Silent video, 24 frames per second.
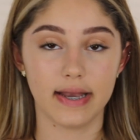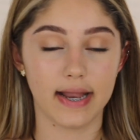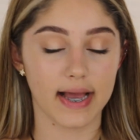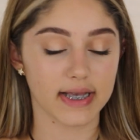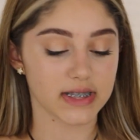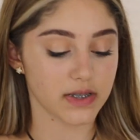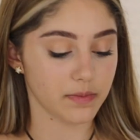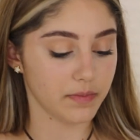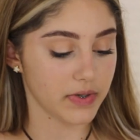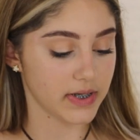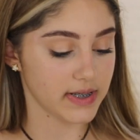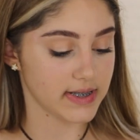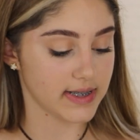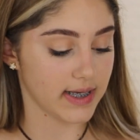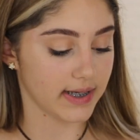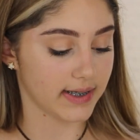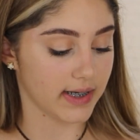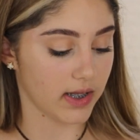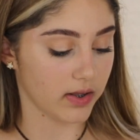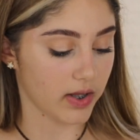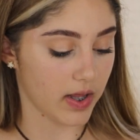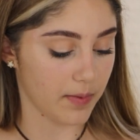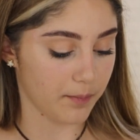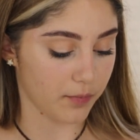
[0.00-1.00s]
Next, I'm going to set
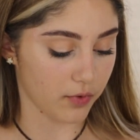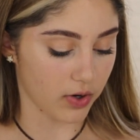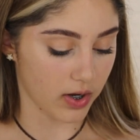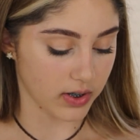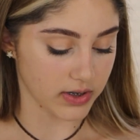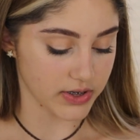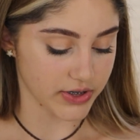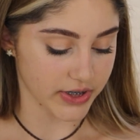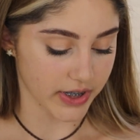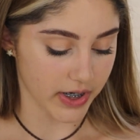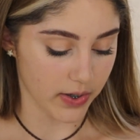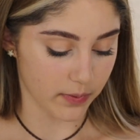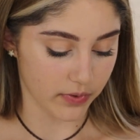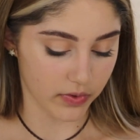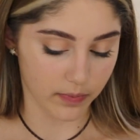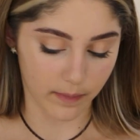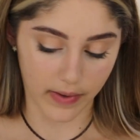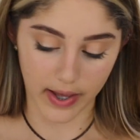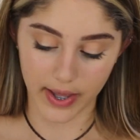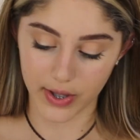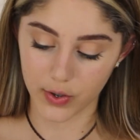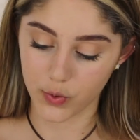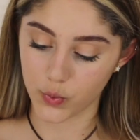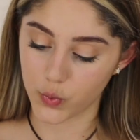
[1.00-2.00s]
down that bronzer with
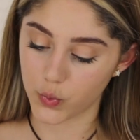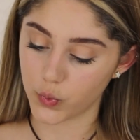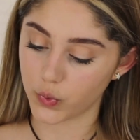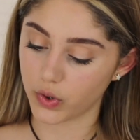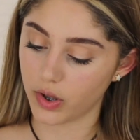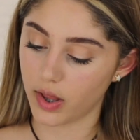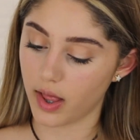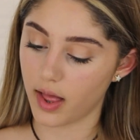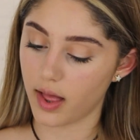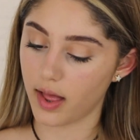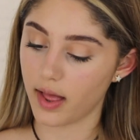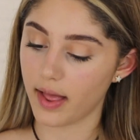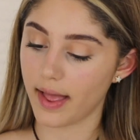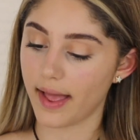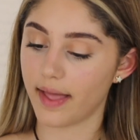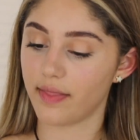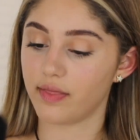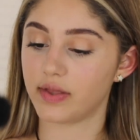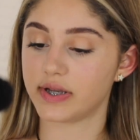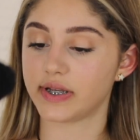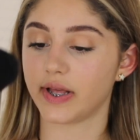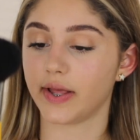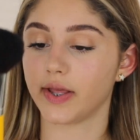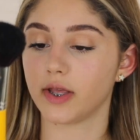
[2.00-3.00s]
my Hoola
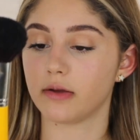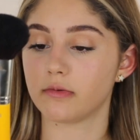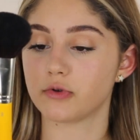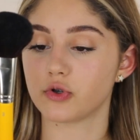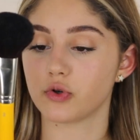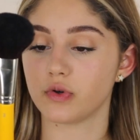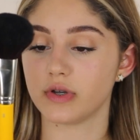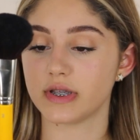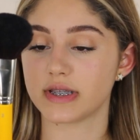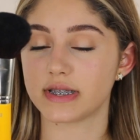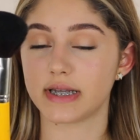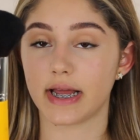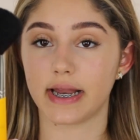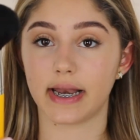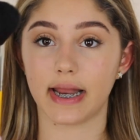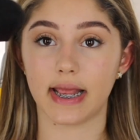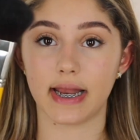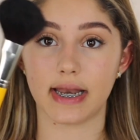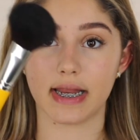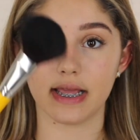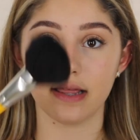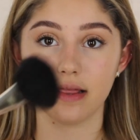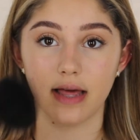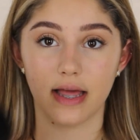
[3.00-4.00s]
and the Delium Tools
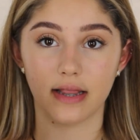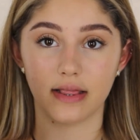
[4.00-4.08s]
980.